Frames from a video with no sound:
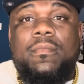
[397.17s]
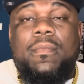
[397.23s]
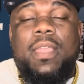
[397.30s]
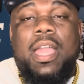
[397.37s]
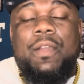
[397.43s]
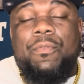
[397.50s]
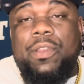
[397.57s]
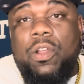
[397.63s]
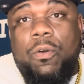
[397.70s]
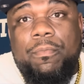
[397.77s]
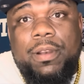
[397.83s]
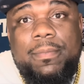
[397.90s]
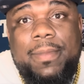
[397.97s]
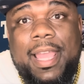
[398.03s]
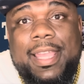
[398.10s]
If we don't
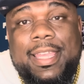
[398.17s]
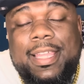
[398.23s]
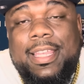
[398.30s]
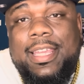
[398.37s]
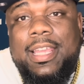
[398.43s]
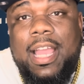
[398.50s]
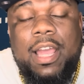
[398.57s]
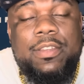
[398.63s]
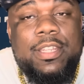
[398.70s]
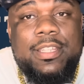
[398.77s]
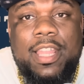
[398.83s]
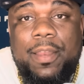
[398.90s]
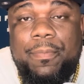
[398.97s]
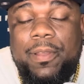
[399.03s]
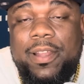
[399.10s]
bring back Gilly, these
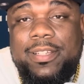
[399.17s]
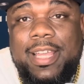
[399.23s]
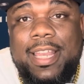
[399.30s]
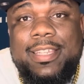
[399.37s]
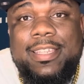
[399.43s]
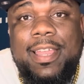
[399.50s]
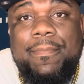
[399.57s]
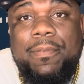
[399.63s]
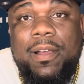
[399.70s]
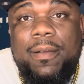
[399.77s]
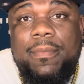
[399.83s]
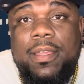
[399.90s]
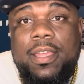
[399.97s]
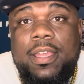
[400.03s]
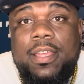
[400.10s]
other players got to step
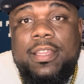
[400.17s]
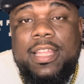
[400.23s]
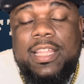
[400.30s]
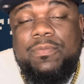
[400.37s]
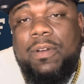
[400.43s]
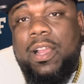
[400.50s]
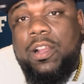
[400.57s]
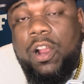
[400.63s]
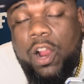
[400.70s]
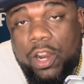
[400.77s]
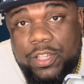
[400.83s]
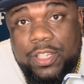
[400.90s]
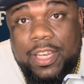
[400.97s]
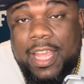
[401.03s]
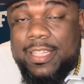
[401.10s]
up. That's why
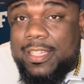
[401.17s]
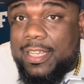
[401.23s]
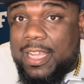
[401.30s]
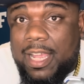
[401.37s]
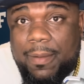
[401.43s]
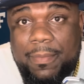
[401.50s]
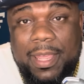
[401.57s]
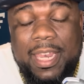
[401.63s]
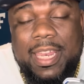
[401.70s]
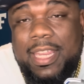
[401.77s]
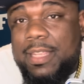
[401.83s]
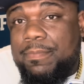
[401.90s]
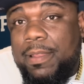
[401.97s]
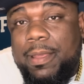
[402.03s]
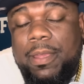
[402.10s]
Carson has to come in, and
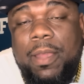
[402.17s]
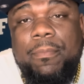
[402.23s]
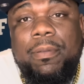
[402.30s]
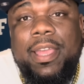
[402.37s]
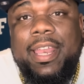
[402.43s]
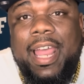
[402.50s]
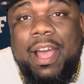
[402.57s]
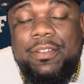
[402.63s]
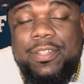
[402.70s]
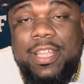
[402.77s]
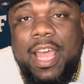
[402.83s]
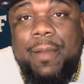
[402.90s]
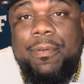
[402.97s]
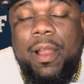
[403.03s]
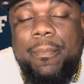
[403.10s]
he's playing
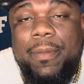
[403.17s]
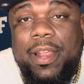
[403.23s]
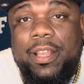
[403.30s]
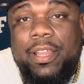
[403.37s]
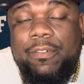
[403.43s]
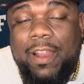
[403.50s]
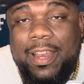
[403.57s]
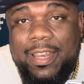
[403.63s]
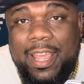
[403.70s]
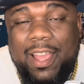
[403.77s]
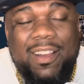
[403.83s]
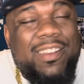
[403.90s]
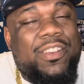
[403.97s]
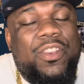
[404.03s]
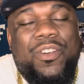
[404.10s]
outside primarily right now.
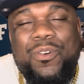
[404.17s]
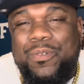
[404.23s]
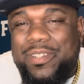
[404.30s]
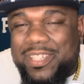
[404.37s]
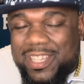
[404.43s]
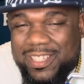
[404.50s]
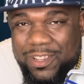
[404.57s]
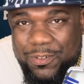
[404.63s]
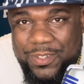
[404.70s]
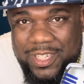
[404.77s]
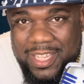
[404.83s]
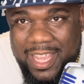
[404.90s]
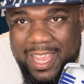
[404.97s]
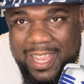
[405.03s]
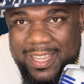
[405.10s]
I know it's just
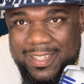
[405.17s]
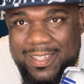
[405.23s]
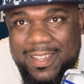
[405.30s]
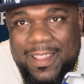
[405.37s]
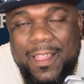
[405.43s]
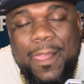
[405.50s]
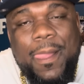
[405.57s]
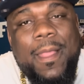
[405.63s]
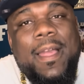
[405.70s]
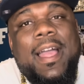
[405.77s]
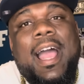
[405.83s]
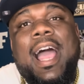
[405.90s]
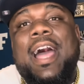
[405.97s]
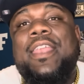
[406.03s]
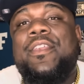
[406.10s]
OTAs.
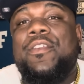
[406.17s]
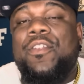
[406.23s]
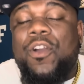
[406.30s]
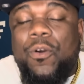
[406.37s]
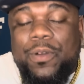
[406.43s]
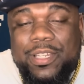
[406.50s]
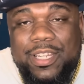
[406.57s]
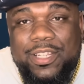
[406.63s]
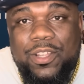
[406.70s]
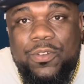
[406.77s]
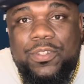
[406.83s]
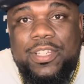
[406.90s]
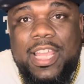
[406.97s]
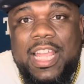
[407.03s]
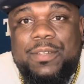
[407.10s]
But
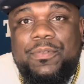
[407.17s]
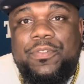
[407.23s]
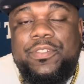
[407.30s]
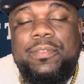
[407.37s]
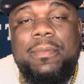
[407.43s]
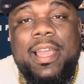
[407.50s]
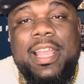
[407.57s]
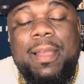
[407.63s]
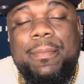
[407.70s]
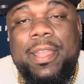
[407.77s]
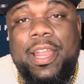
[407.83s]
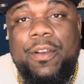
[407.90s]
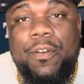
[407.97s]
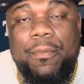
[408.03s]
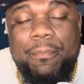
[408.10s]
for somebody coming
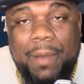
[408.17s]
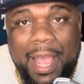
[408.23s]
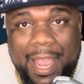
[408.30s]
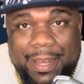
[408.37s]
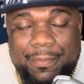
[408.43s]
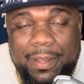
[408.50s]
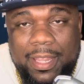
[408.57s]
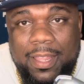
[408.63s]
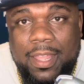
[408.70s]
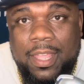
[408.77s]
here and remind me,